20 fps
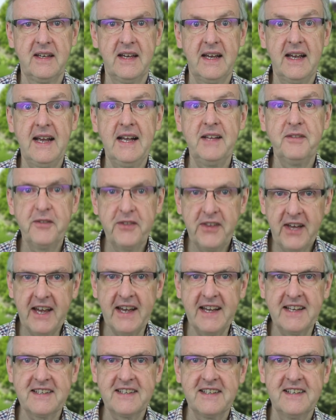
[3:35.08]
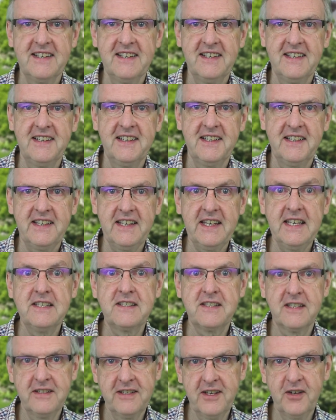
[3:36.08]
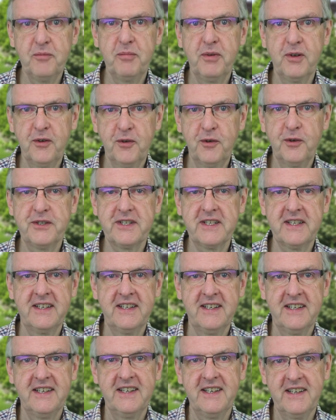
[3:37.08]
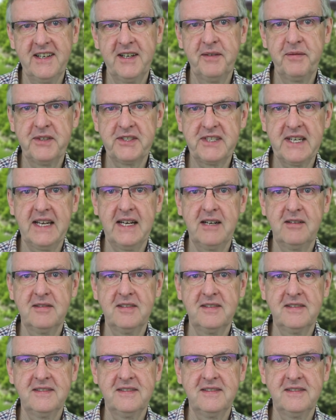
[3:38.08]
And that is the noble order of the towel.